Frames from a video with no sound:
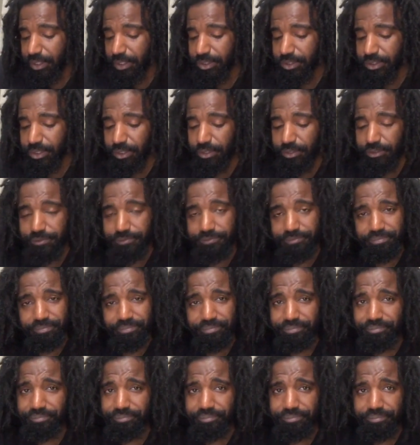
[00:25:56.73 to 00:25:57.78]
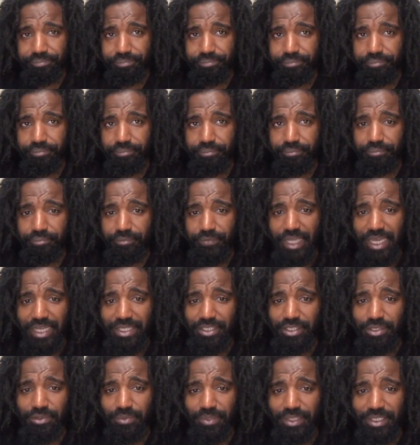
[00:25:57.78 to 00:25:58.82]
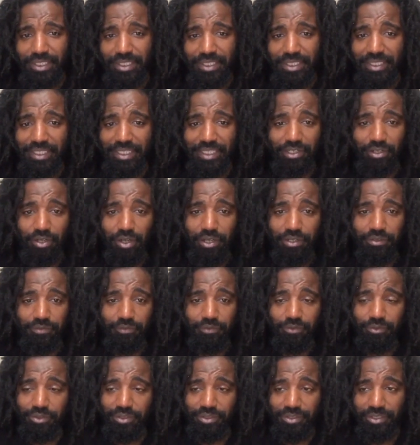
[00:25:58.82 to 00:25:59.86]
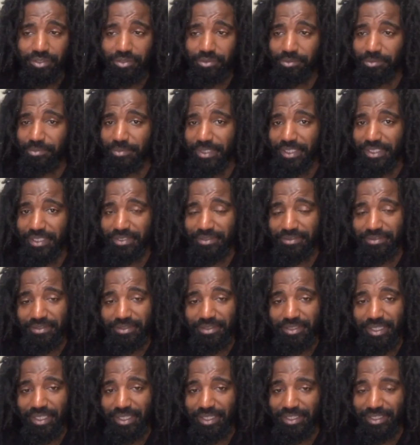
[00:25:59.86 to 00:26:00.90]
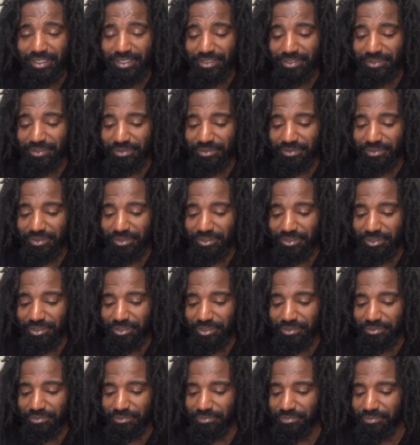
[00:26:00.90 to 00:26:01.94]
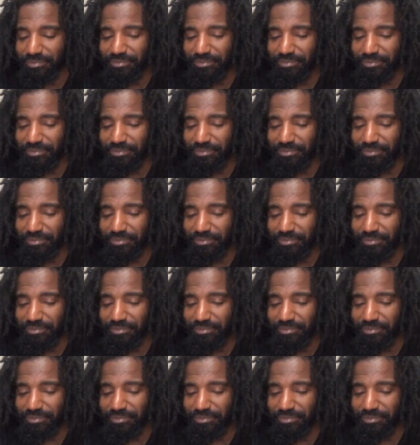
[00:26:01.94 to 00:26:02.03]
So I just wanted to get on for a little bit and, you know,